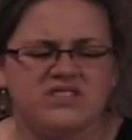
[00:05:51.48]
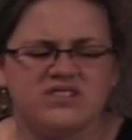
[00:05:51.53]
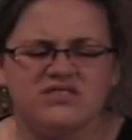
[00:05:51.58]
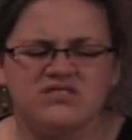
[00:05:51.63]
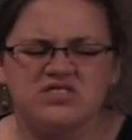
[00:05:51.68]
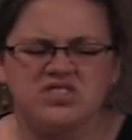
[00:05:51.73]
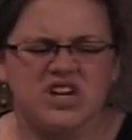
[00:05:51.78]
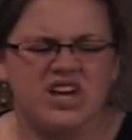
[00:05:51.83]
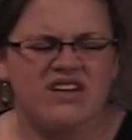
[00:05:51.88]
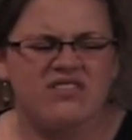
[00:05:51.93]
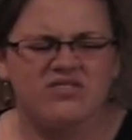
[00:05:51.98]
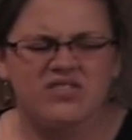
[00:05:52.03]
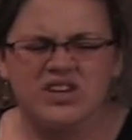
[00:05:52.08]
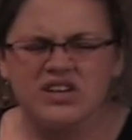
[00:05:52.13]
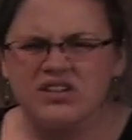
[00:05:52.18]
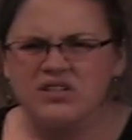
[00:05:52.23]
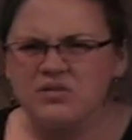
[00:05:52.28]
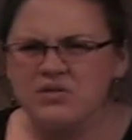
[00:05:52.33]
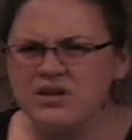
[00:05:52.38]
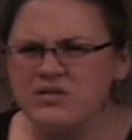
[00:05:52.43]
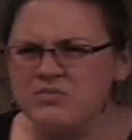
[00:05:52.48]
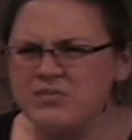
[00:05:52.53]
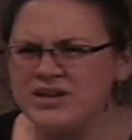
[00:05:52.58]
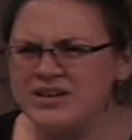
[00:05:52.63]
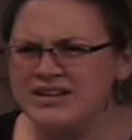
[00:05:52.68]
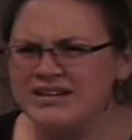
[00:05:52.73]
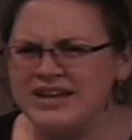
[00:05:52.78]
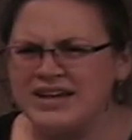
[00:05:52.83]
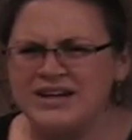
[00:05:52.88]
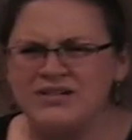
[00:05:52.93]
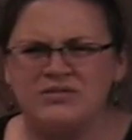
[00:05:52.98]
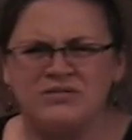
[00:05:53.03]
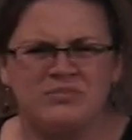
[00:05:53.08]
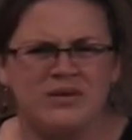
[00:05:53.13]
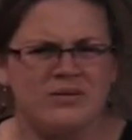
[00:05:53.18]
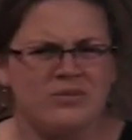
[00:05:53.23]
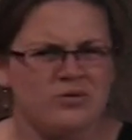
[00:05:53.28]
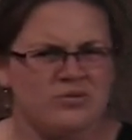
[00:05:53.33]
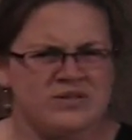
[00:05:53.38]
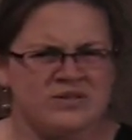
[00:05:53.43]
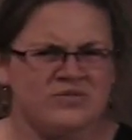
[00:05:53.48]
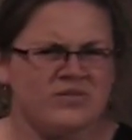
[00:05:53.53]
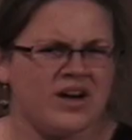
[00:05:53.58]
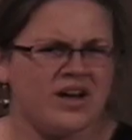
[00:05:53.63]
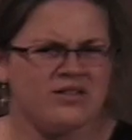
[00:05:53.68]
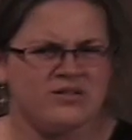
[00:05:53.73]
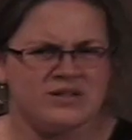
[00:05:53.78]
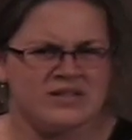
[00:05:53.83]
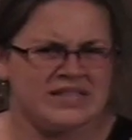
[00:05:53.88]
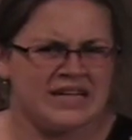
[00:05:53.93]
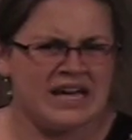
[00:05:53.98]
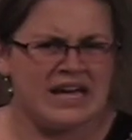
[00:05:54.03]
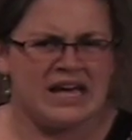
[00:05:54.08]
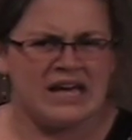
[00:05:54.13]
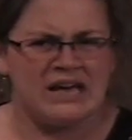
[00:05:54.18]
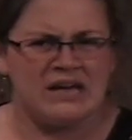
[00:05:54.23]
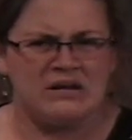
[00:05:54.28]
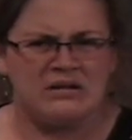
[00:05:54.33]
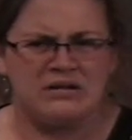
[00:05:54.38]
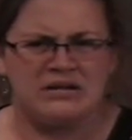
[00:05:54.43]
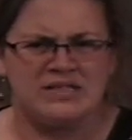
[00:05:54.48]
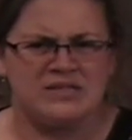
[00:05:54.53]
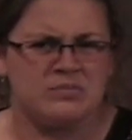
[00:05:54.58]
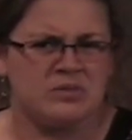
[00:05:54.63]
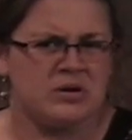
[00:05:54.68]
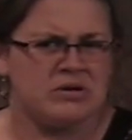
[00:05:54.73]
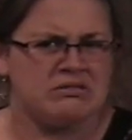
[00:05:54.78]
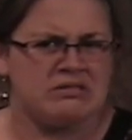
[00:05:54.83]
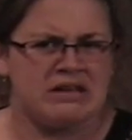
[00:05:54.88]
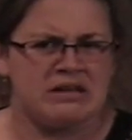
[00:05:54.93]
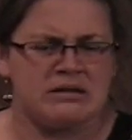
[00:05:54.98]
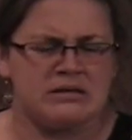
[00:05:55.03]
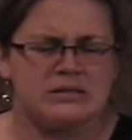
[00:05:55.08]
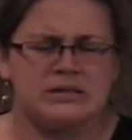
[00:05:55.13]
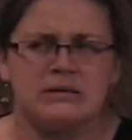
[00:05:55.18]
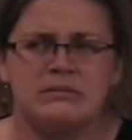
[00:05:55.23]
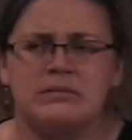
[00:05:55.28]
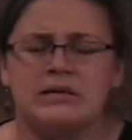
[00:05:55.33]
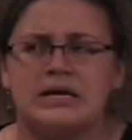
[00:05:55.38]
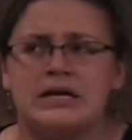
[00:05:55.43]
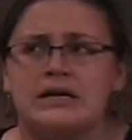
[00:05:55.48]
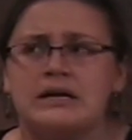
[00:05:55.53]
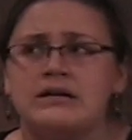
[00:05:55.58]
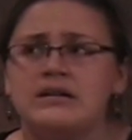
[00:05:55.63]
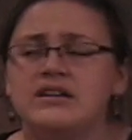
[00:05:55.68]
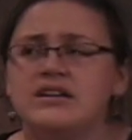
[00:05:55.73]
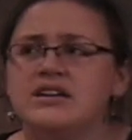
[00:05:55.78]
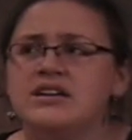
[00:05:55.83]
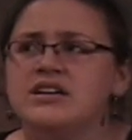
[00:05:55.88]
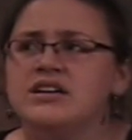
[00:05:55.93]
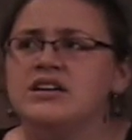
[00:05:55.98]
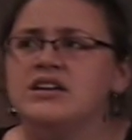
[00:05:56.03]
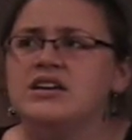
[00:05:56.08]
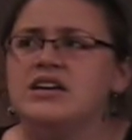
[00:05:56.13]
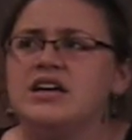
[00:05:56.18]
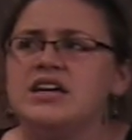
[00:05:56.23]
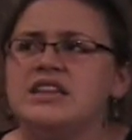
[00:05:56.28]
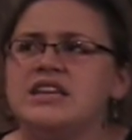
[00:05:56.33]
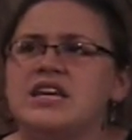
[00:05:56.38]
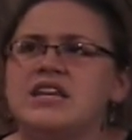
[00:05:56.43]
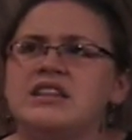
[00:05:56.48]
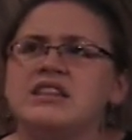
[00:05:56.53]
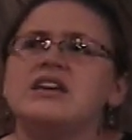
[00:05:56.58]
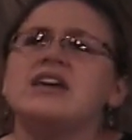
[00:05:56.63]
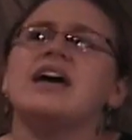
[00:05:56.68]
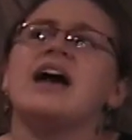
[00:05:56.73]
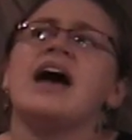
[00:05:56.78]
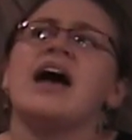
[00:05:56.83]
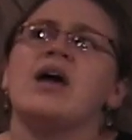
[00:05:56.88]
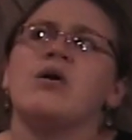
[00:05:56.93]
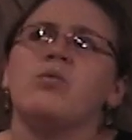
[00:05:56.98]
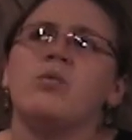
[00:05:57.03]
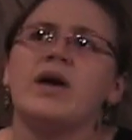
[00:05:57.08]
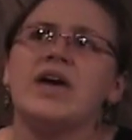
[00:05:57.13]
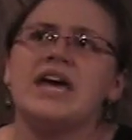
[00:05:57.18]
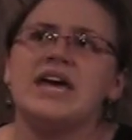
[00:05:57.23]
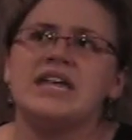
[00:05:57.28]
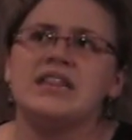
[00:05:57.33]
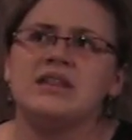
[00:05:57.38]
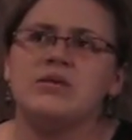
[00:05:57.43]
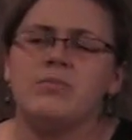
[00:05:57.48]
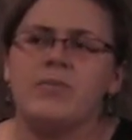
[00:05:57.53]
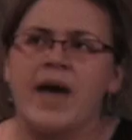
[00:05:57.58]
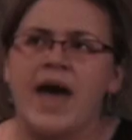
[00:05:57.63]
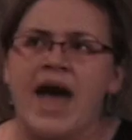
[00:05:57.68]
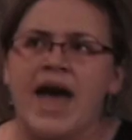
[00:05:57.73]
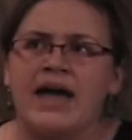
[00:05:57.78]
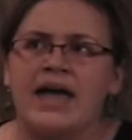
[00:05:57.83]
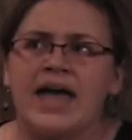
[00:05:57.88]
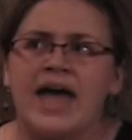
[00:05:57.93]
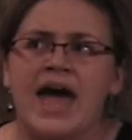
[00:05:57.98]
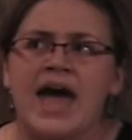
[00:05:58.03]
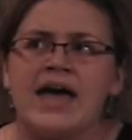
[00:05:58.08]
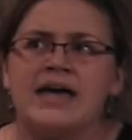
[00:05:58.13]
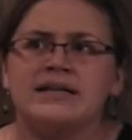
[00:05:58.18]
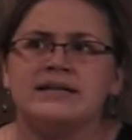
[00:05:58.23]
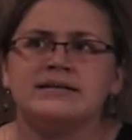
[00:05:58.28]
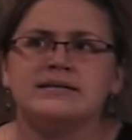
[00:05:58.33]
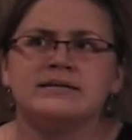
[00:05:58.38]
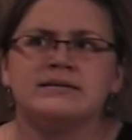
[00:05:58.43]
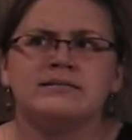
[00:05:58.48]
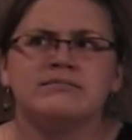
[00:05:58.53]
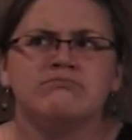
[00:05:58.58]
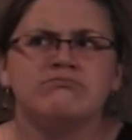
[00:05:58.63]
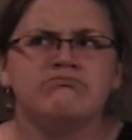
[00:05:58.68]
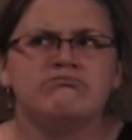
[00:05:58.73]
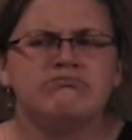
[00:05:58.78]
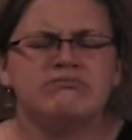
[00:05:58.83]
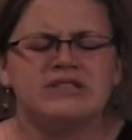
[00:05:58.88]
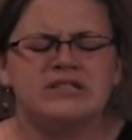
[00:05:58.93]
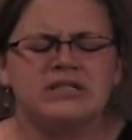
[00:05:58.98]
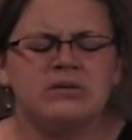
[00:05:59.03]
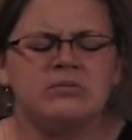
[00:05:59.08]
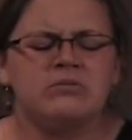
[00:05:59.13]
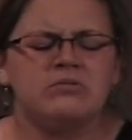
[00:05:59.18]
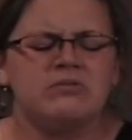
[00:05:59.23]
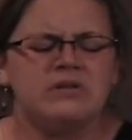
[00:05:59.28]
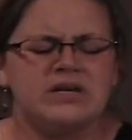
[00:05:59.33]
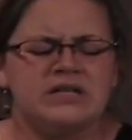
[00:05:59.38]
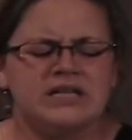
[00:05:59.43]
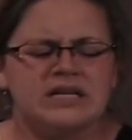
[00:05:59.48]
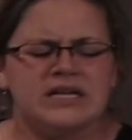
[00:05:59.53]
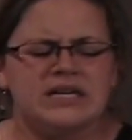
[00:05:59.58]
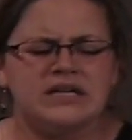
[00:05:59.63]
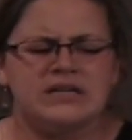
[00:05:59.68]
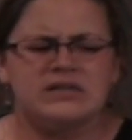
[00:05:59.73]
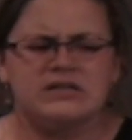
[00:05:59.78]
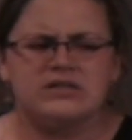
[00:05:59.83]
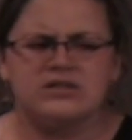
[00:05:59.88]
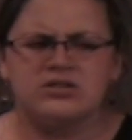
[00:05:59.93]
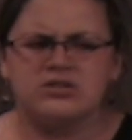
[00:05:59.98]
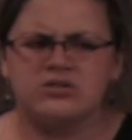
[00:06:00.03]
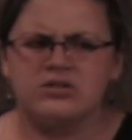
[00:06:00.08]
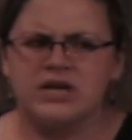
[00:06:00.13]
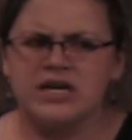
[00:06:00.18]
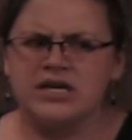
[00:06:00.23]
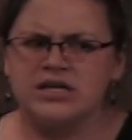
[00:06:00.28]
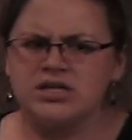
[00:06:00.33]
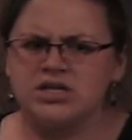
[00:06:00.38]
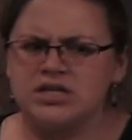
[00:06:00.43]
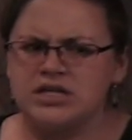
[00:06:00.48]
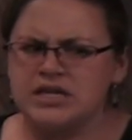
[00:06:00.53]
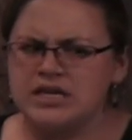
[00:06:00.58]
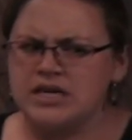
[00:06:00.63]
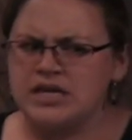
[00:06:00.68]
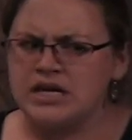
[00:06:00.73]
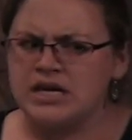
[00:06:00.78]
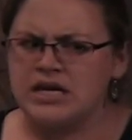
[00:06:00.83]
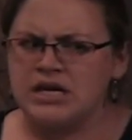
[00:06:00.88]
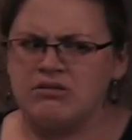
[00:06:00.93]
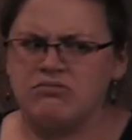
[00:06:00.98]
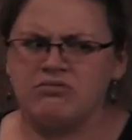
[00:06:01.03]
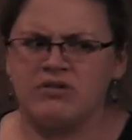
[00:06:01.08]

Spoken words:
shaving equipment. I don't know, maybe it was Father's Day or his birthday or something. And then the guy way in the back has some really strangely